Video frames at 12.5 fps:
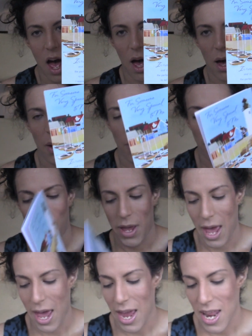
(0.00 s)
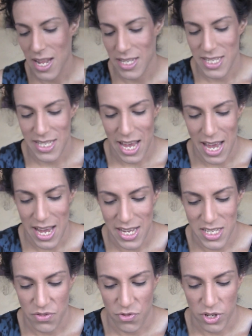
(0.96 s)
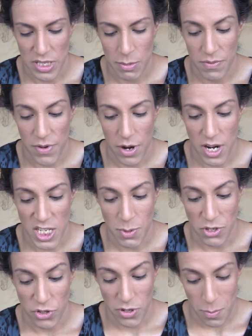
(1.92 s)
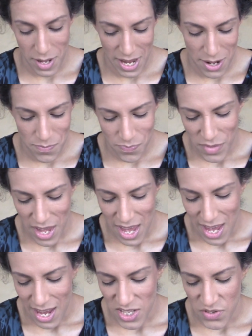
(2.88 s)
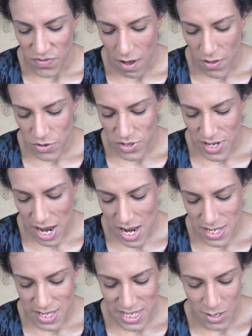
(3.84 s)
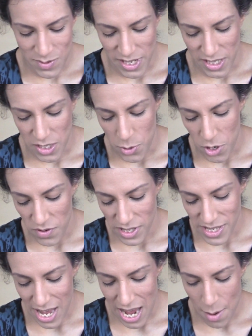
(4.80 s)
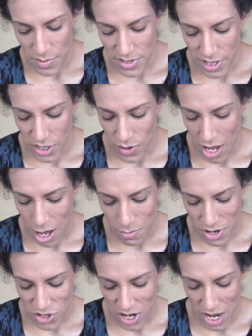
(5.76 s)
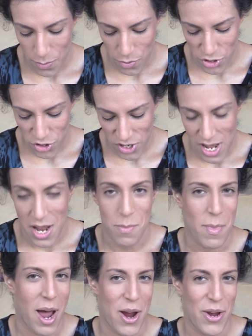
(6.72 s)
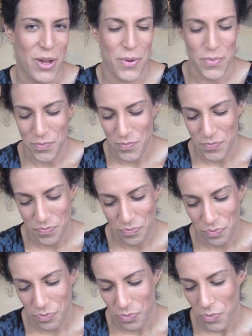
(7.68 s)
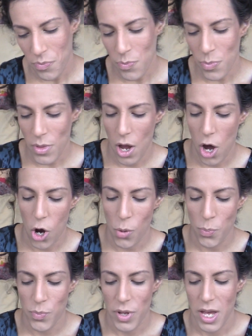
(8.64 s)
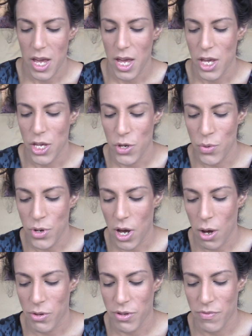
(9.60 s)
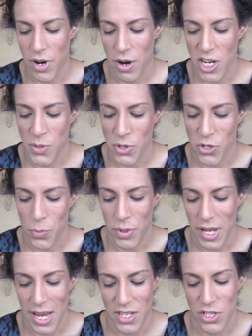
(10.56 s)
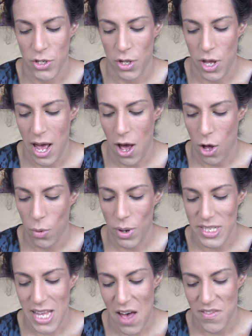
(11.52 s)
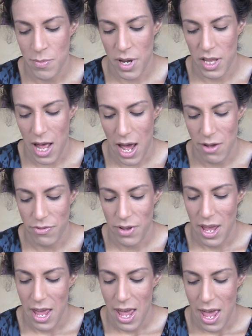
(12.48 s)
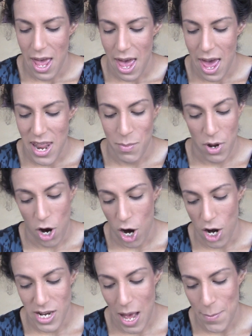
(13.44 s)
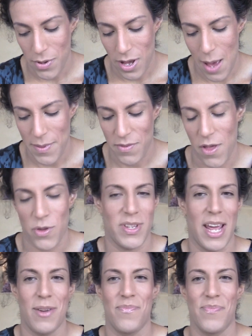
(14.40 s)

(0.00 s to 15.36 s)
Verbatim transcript: Okay, and it says, for someone very special to me, it's Father's Day and it seems like the perfect time to tell you how much I appreciate and admire you. Hope you know the very special place you'll always have in my life and in my heart. Happy Father's Day.